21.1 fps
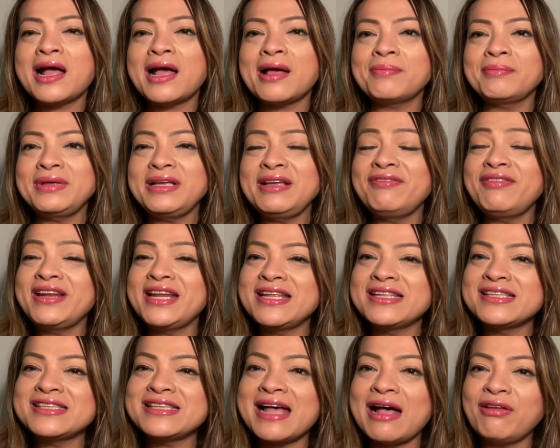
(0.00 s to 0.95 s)
even in
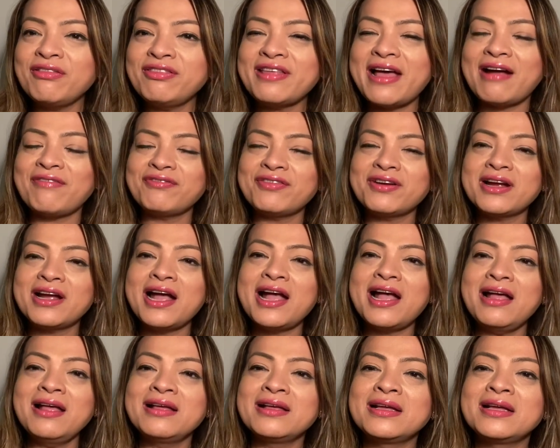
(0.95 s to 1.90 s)
South
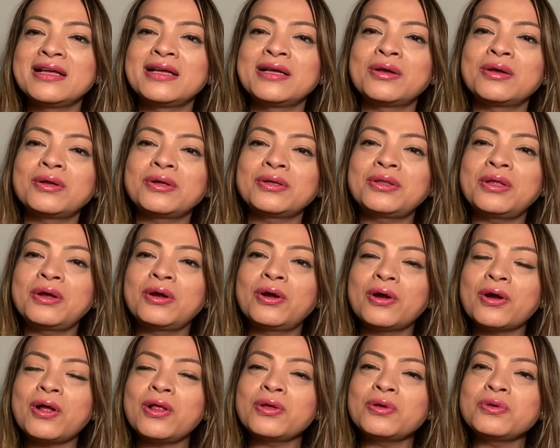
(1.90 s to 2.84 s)
Africa, the
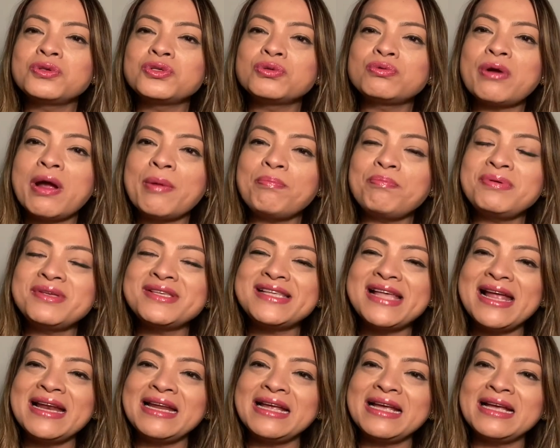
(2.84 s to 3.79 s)
girl who's
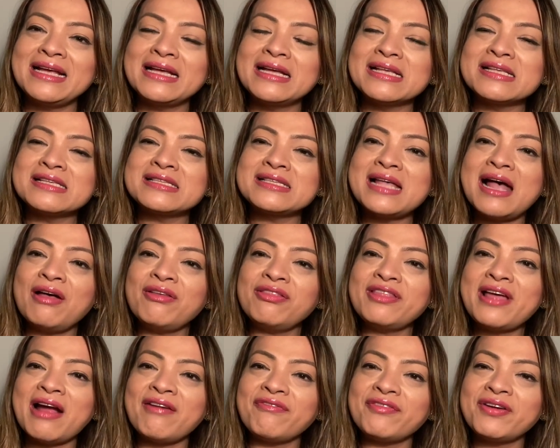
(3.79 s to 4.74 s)
representing South
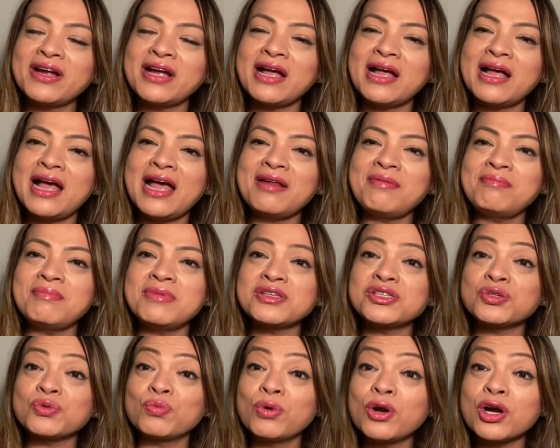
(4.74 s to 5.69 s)
Africa at
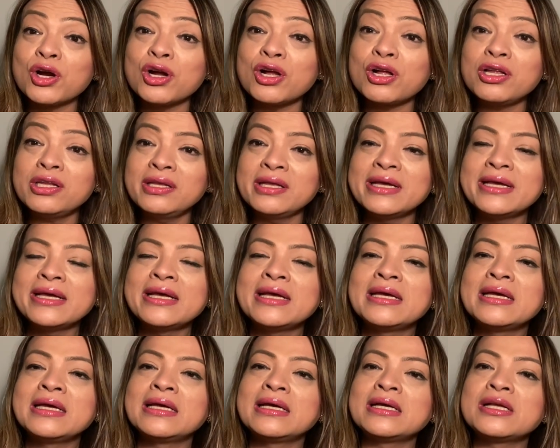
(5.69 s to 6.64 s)
Miss World,
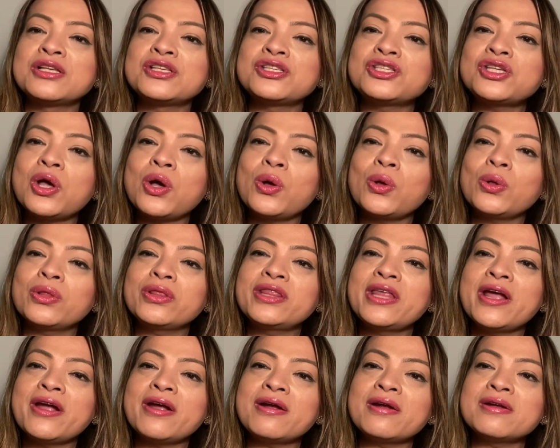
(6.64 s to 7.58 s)
so
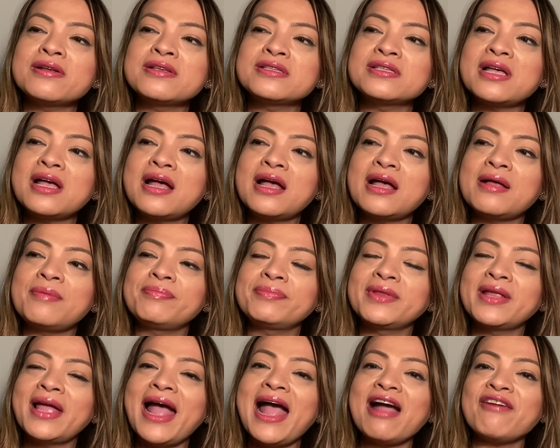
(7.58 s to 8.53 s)
there's
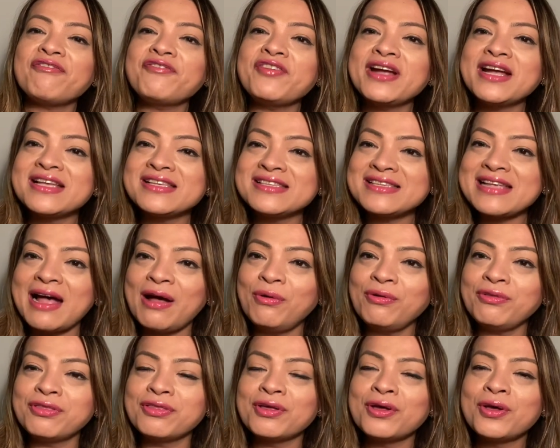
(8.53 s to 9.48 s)
Africa
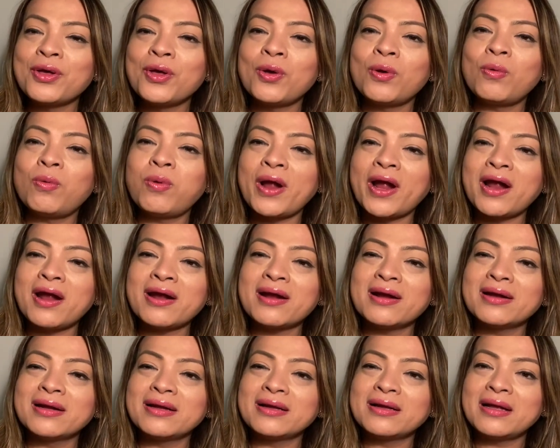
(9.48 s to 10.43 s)
South, where
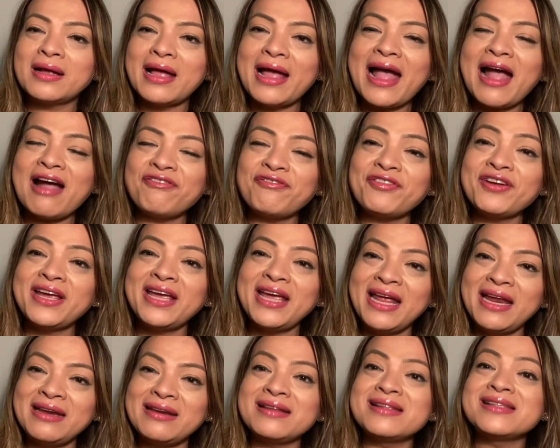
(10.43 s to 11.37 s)

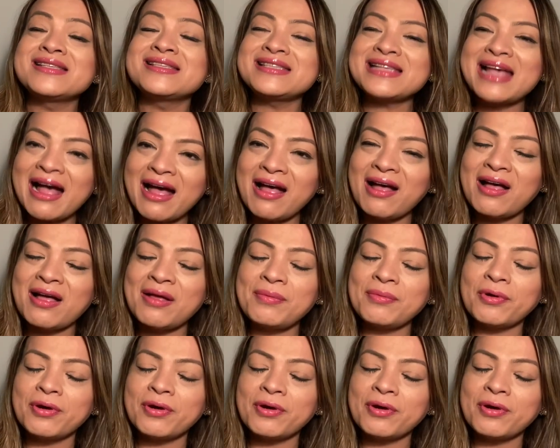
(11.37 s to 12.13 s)
African or